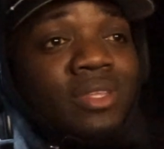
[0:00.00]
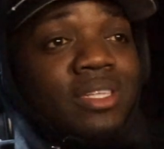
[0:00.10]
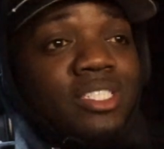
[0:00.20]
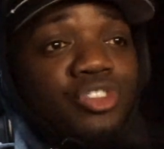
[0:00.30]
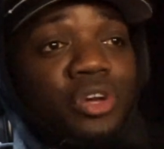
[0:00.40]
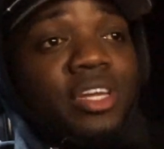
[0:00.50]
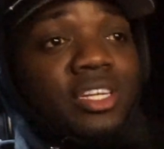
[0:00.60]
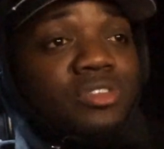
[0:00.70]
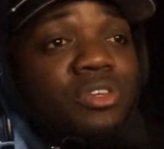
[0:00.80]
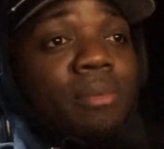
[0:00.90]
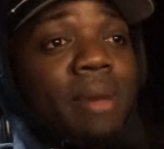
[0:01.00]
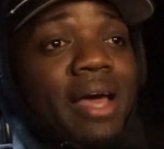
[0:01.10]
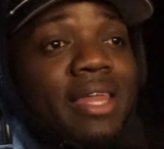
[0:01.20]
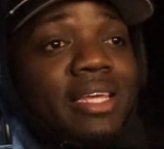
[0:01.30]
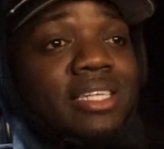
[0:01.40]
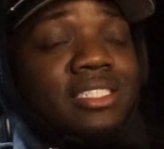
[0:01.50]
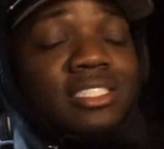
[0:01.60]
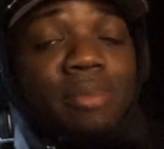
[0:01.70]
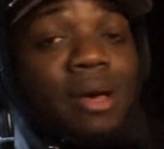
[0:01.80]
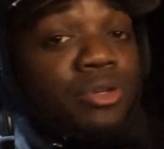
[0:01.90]
strenuous on your body. It's
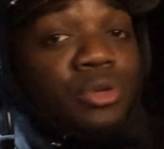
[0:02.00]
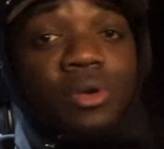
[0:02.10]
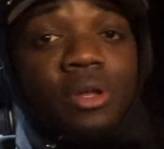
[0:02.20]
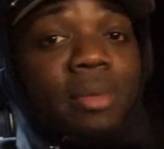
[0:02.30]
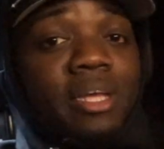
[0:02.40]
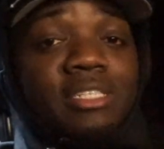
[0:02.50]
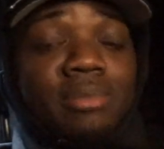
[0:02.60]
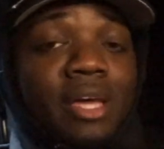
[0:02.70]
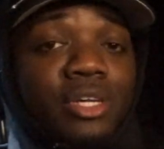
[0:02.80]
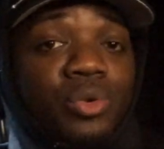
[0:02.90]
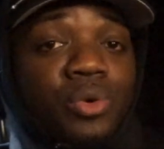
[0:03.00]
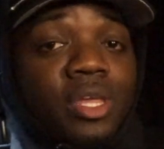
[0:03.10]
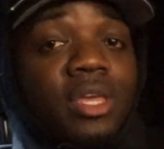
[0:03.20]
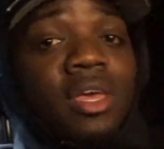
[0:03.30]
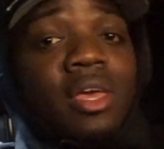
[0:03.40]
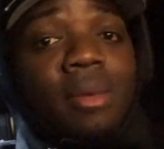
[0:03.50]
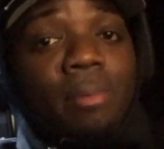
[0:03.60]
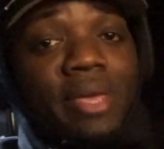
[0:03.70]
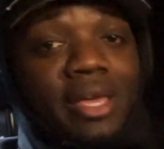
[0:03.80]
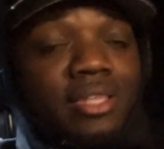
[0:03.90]
just about doing it, man. It's about doing it,
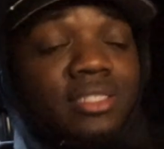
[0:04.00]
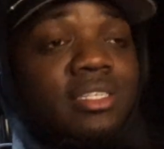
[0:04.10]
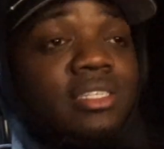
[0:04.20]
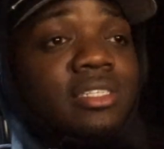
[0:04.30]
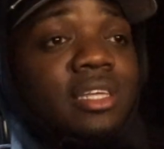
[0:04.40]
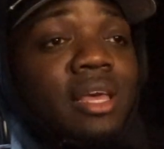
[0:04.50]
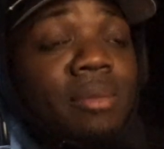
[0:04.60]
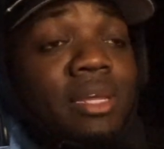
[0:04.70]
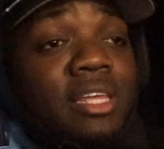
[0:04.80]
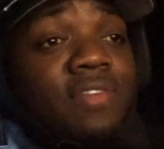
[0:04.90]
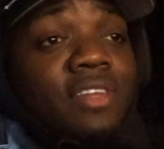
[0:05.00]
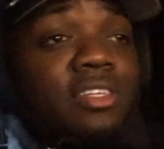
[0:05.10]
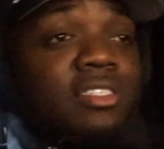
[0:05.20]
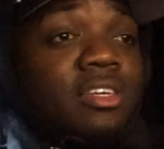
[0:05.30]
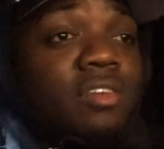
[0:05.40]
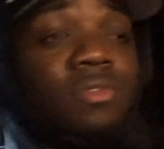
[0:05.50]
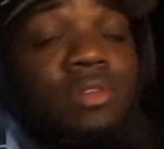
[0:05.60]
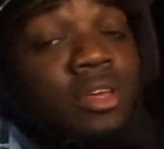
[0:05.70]
being consistent, and believing in yourself.